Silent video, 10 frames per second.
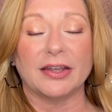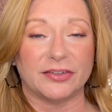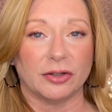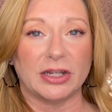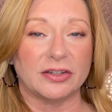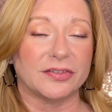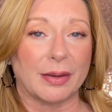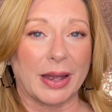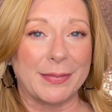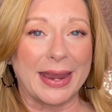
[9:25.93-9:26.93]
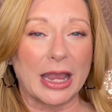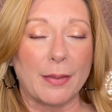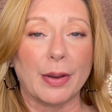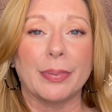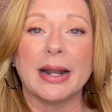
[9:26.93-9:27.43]
I still need to set my
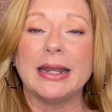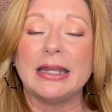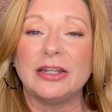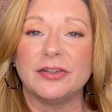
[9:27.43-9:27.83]
makeup, but I need